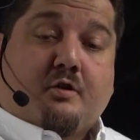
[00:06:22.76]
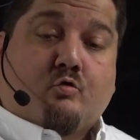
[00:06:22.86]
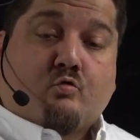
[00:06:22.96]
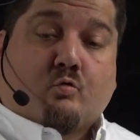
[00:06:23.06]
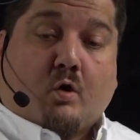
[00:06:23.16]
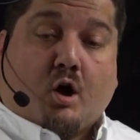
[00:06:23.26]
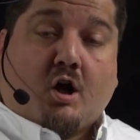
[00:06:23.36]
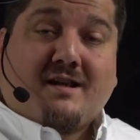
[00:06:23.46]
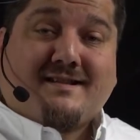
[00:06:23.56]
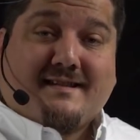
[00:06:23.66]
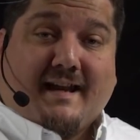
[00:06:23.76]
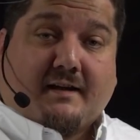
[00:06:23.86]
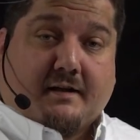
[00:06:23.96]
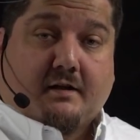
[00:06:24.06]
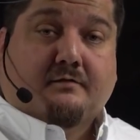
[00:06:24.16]
in raw
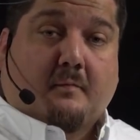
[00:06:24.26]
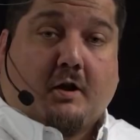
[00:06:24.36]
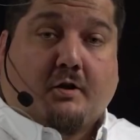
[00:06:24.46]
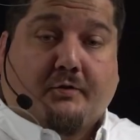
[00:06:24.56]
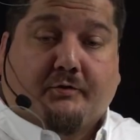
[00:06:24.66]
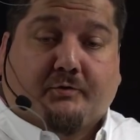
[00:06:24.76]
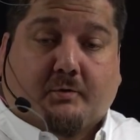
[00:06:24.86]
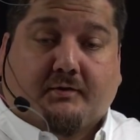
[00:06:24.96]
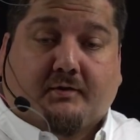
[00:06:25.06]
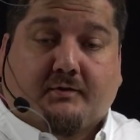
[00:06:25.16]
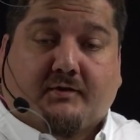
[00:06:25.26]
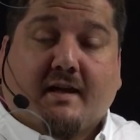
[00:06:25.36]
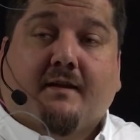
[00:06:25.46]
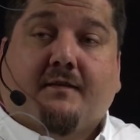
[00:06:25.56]
data from all of those sources,